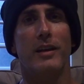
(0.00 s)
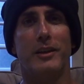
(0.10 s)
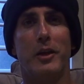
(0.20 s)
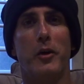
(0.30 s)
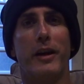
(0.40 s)

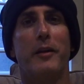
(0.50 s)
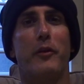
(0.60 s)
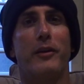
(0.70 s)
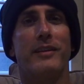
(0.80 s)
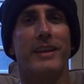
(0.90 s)
You know,
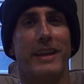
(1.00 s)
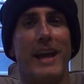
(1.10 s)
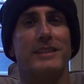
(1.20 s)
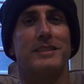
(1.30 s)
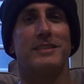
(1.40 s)
inadvertently,
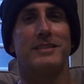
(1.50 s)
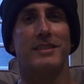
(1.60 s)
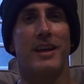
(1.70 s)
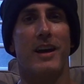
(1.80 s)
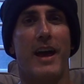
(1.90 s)
yes.
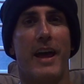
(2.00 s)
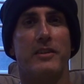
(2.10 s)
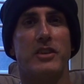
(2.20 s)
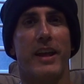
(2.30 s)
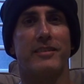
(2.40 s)
I had a
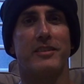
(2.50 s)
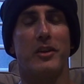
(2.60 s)
chance